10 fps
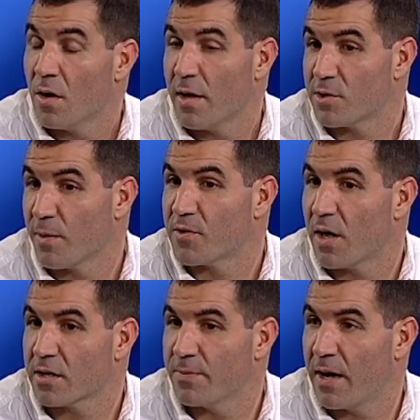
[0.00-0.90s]
As we've
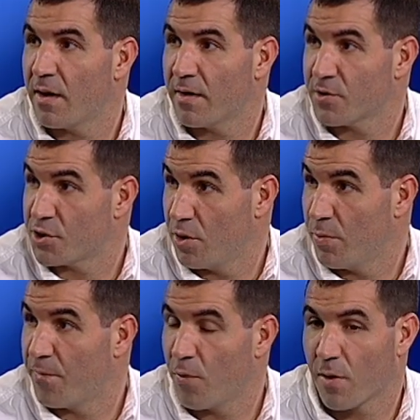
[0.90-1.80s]
talked about on the show
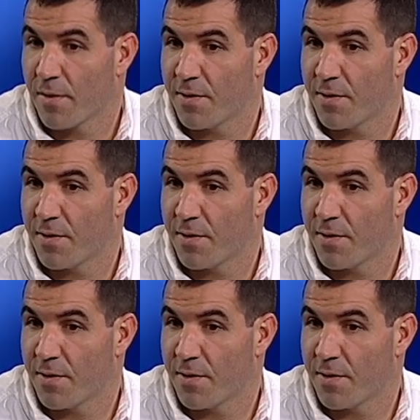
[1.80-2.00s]
before,